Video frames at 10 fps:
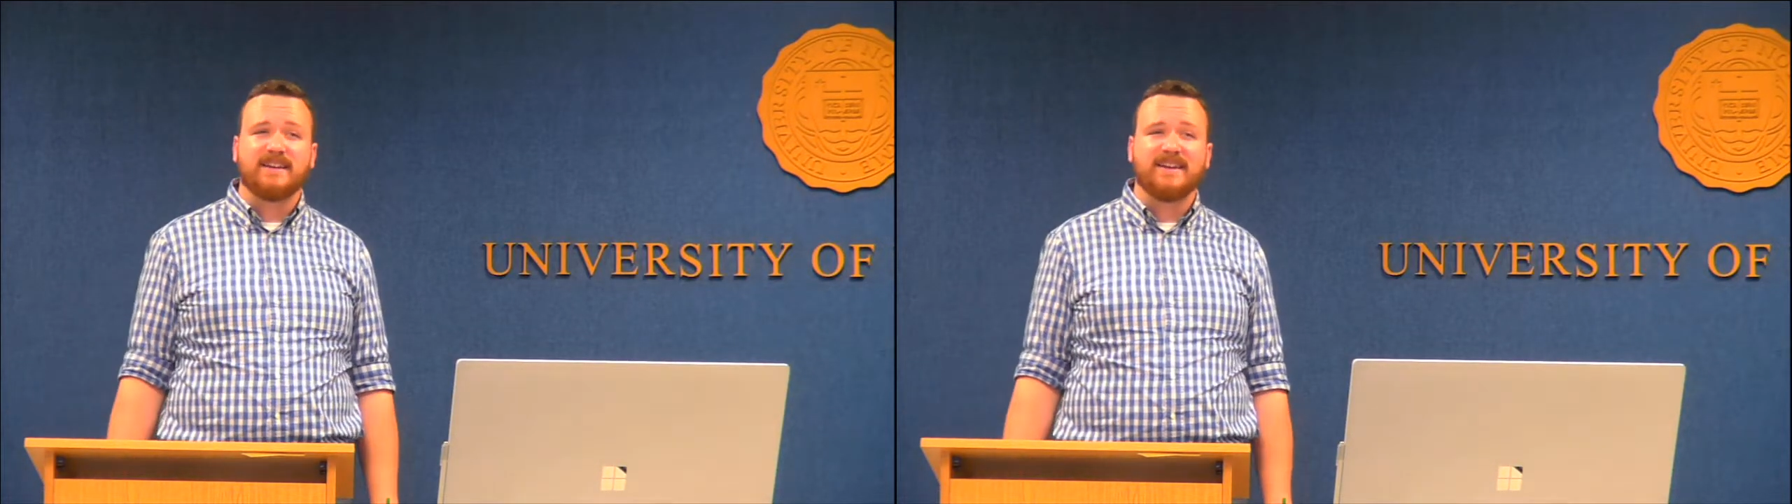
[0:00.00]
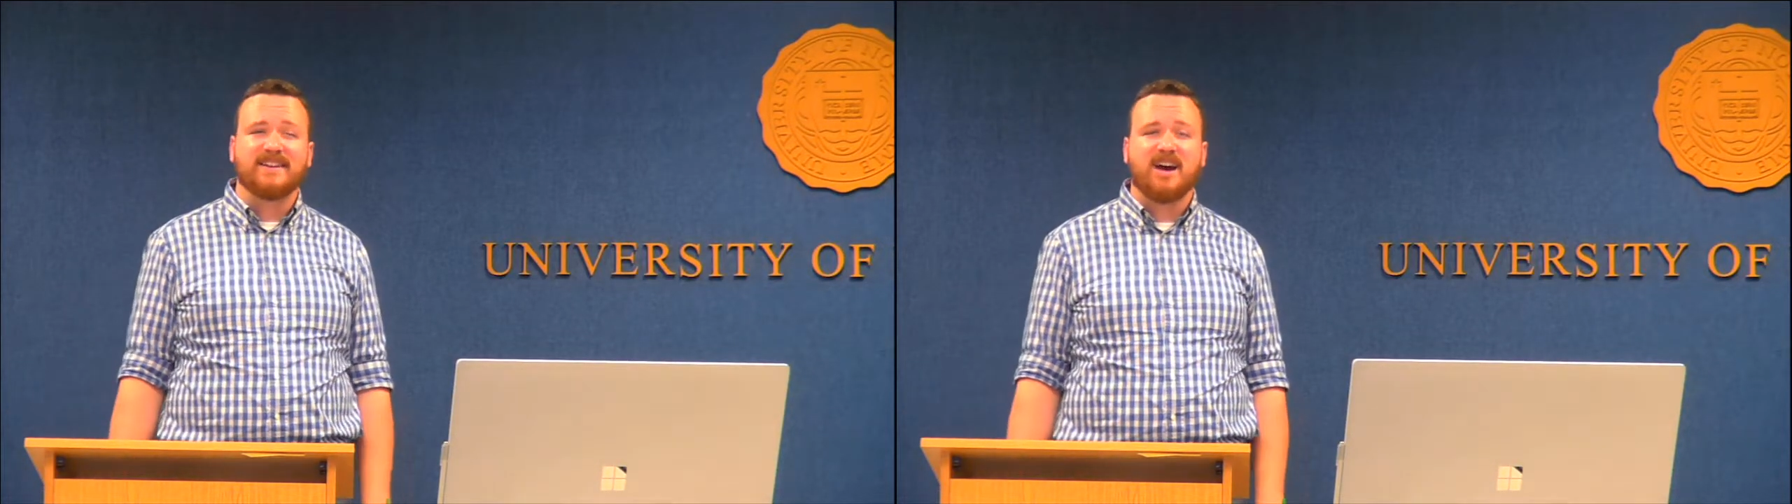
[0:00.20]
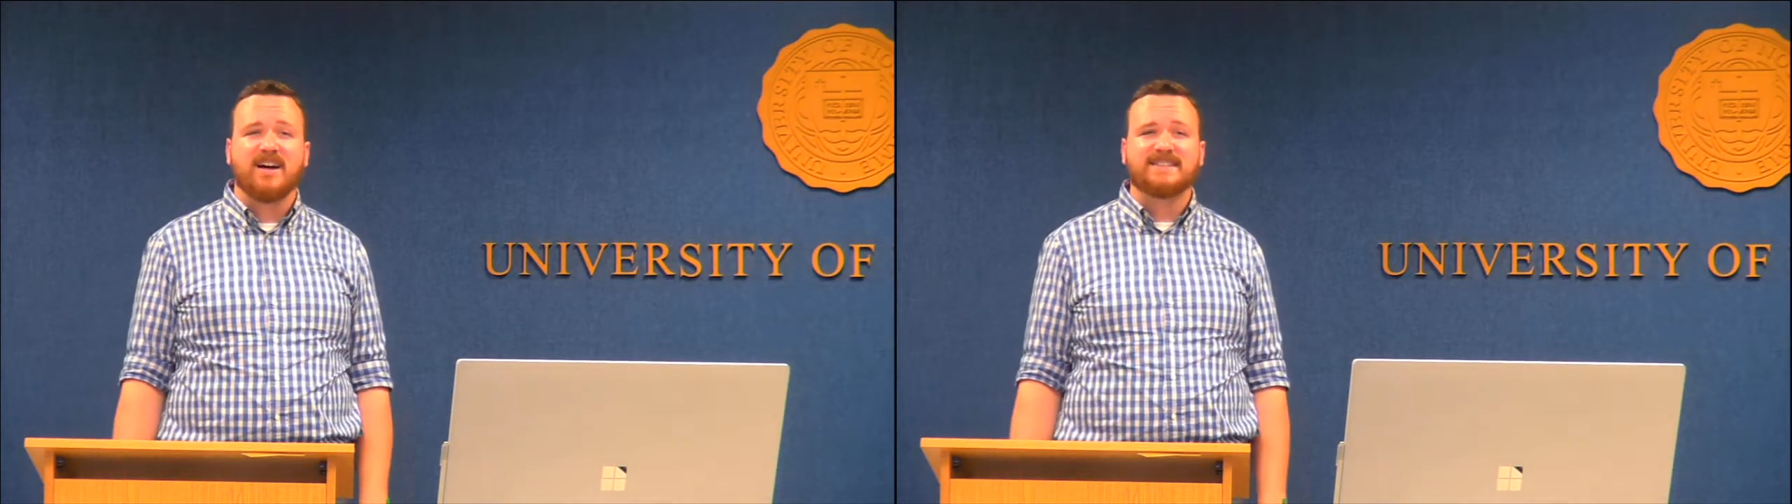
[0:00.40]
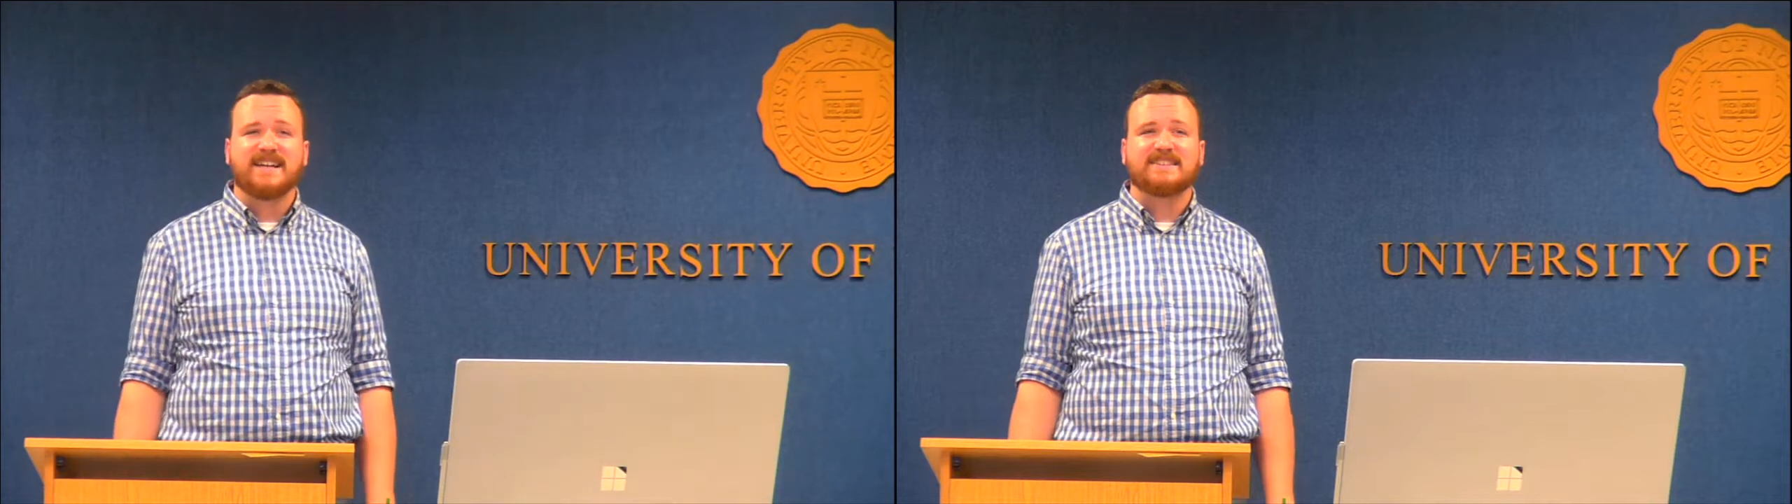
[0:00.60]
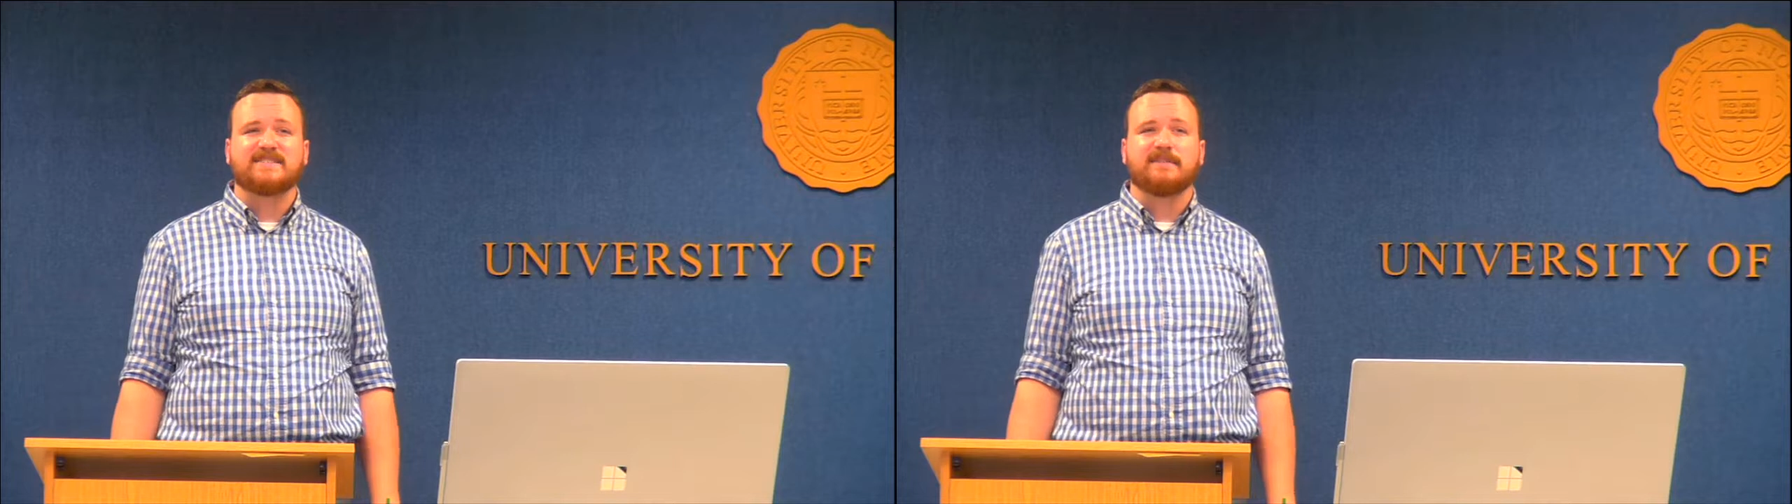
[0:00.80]
in the
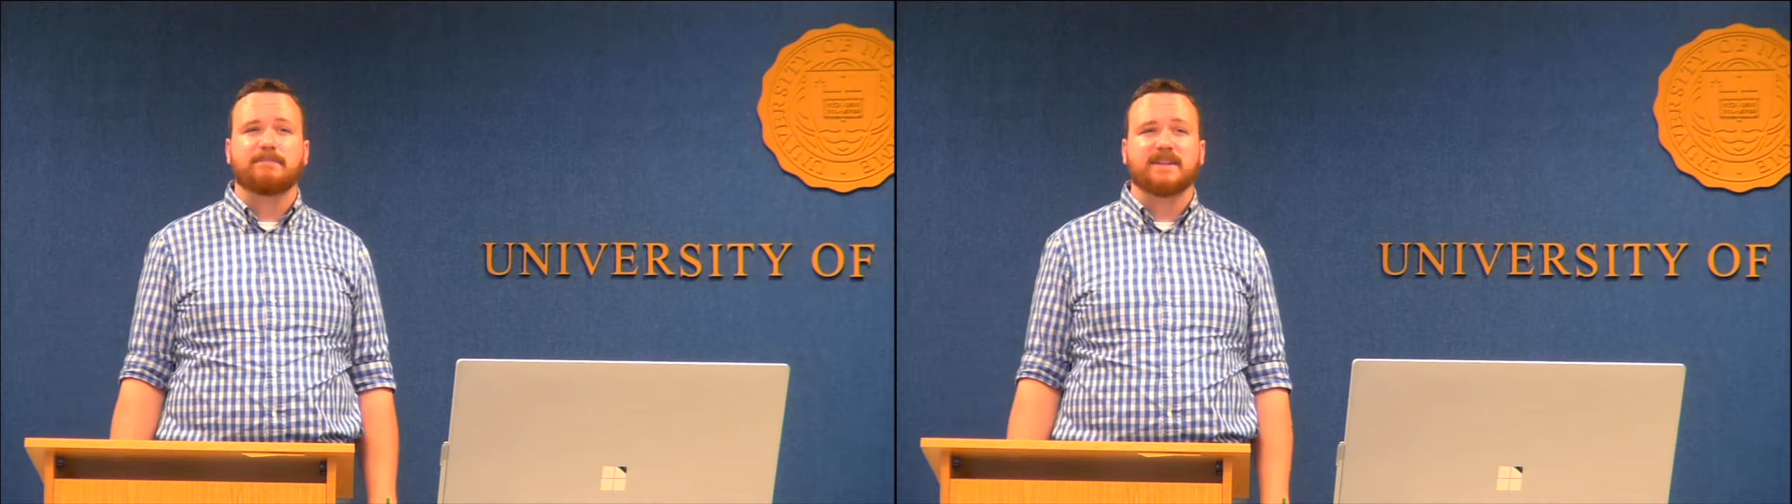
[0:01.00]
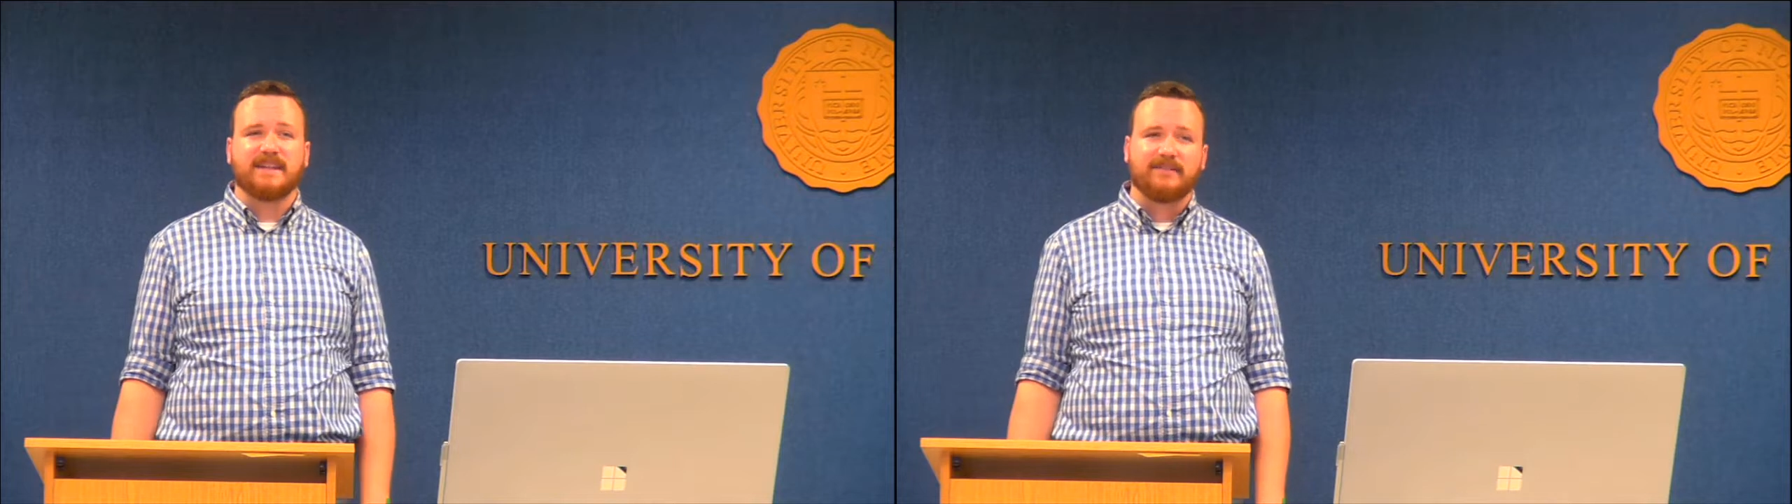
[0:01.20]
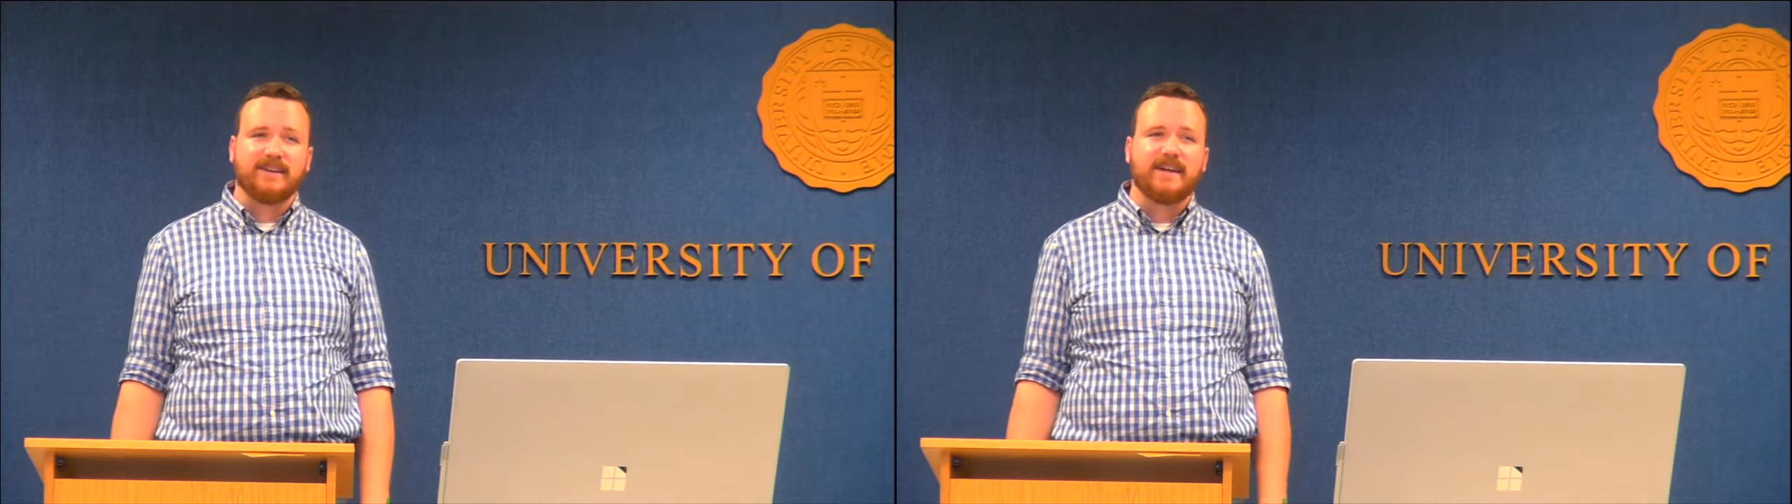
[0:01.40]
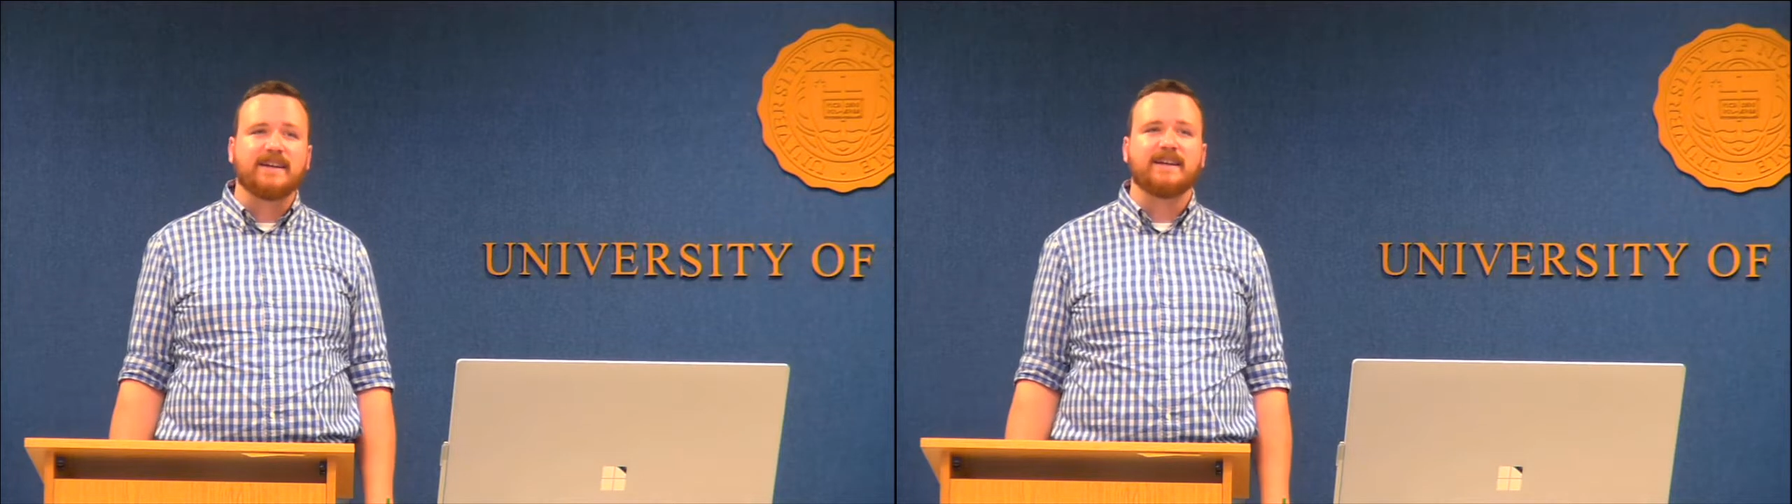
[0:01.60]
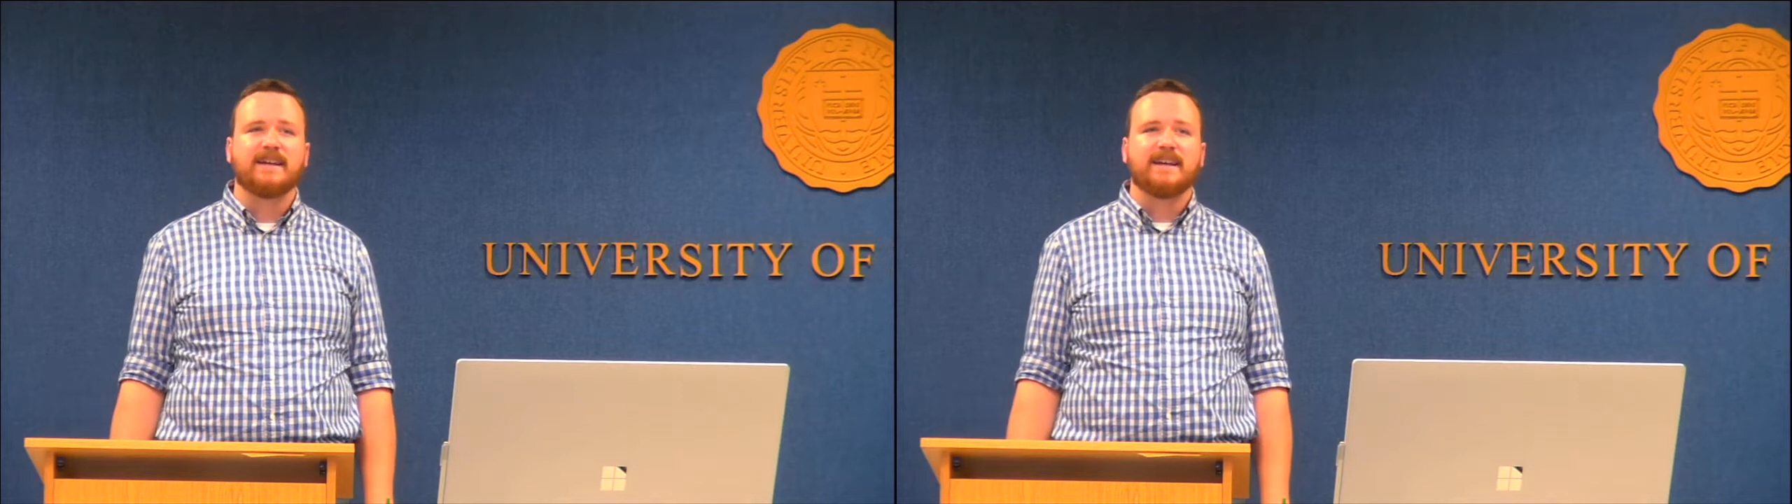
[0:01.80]
context of believing